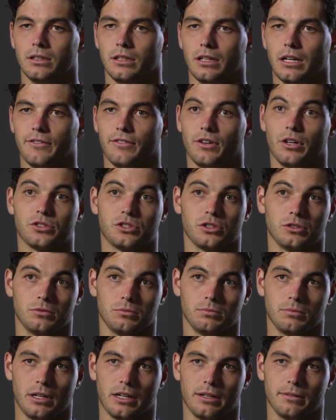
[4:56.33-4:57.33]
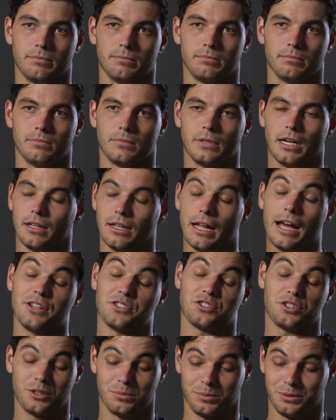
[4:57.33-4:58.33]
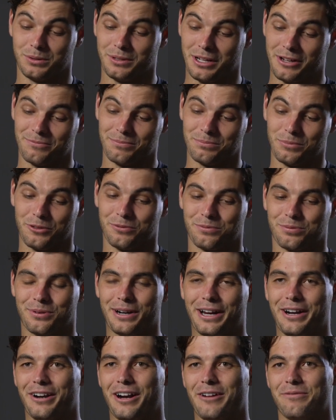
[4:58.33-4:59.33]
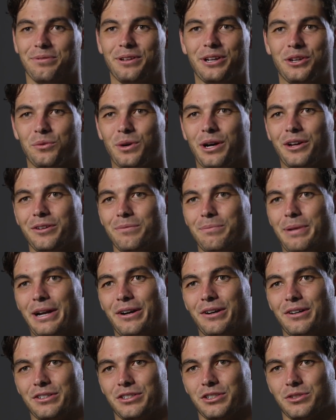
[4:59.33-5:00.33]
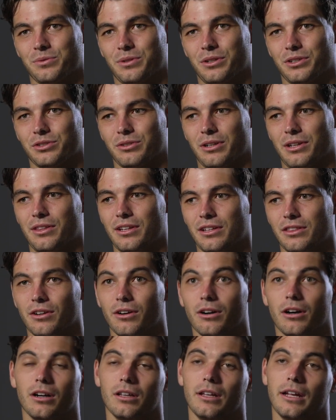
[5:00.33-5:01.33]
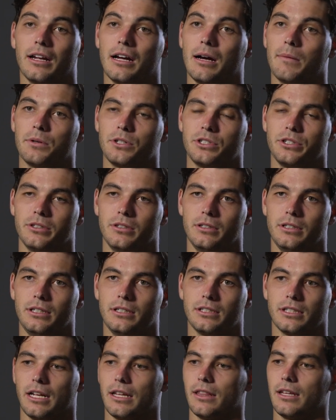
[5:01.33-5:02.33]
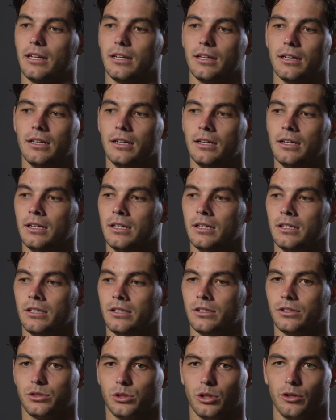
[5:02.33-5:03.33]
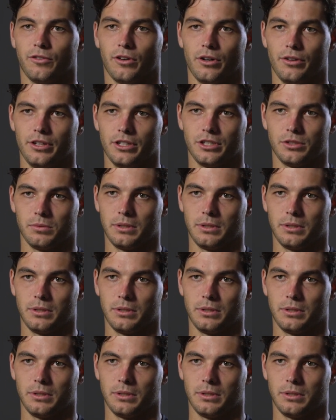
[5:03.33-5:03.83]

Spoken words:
I've also not last year, but prior, I've played well in Paris as well. So I think there are a lot of opportunities, and I think so far this